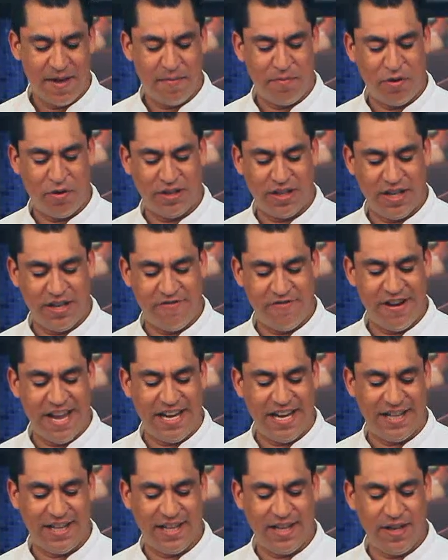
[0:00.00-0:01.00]
But in
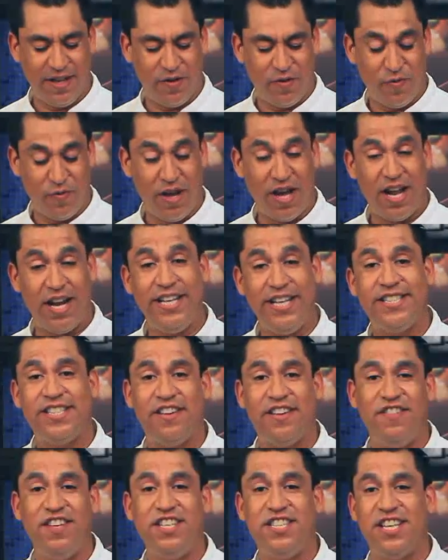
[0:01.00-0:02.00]
reality, we all eat
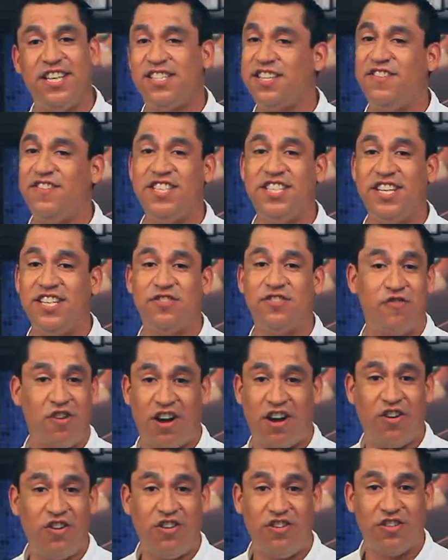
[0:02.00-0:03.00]
ceviche, and ceviche is
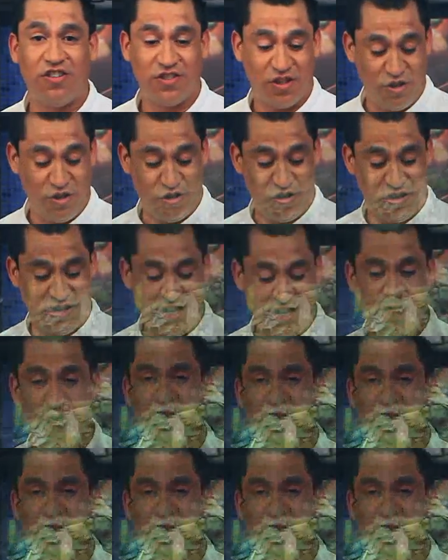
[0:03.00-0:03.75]
raw conch, so you don't need to